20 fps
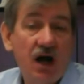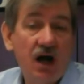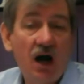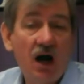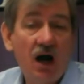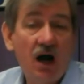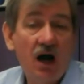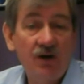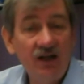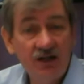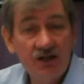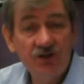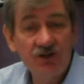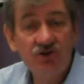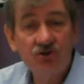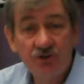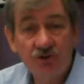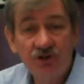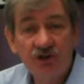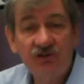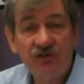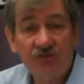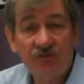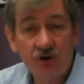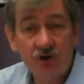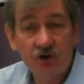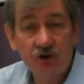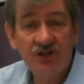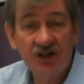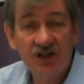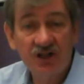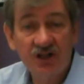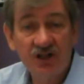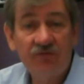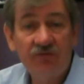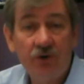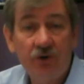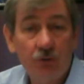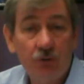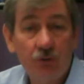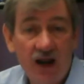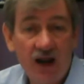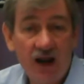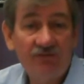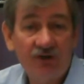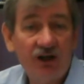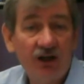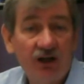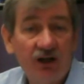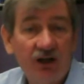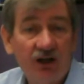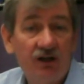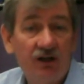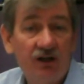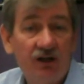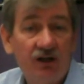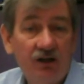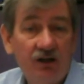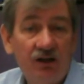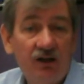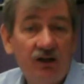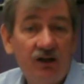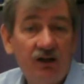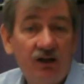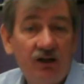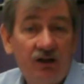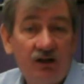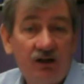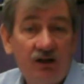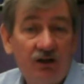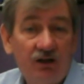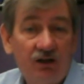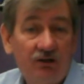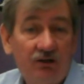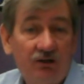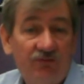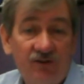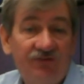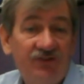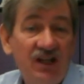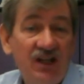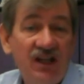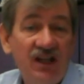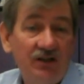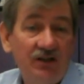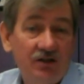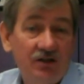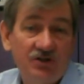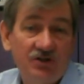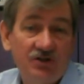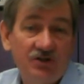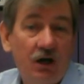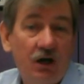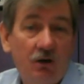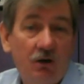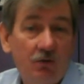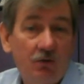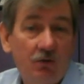our industry's first infographic 15 years ago.